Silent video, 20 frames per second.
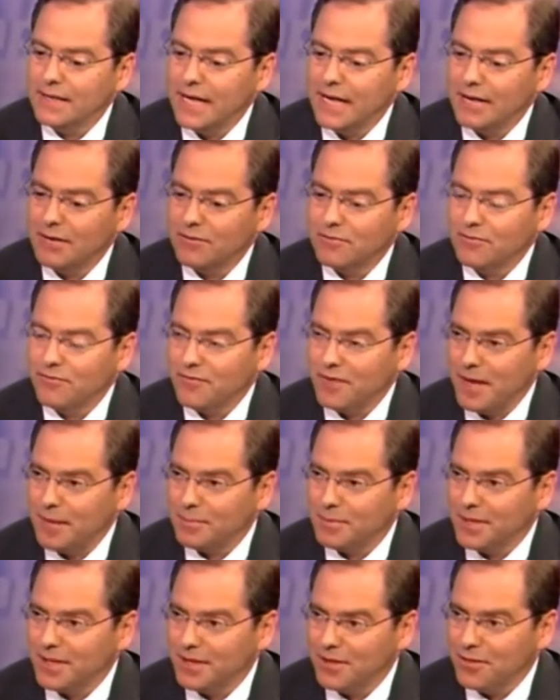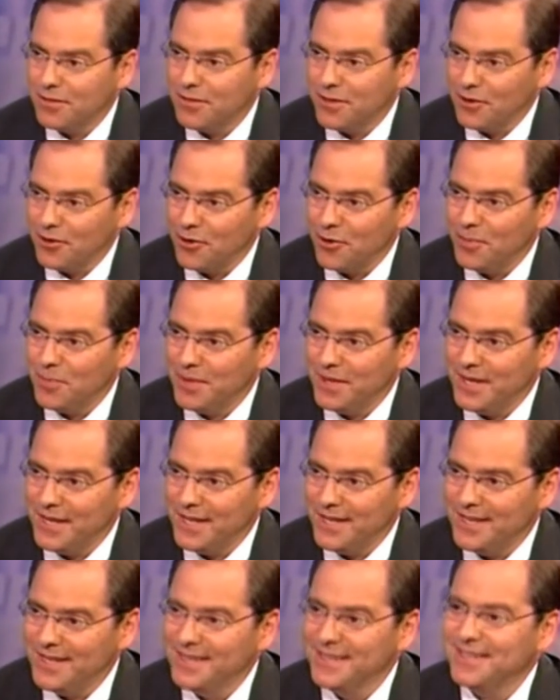that family
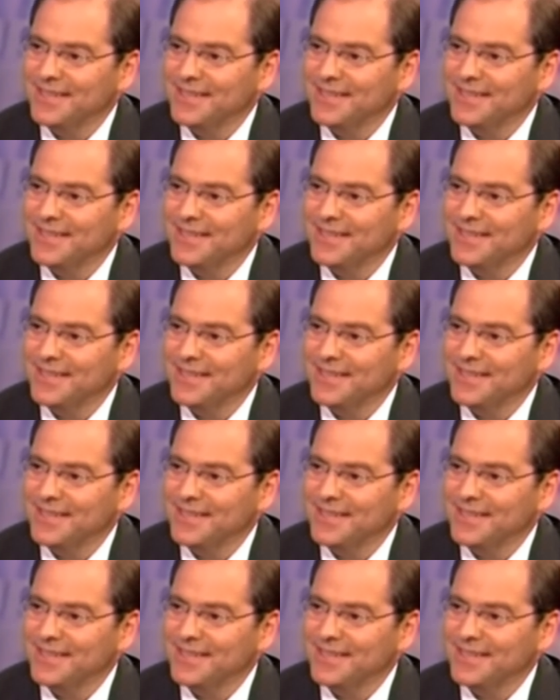therapy?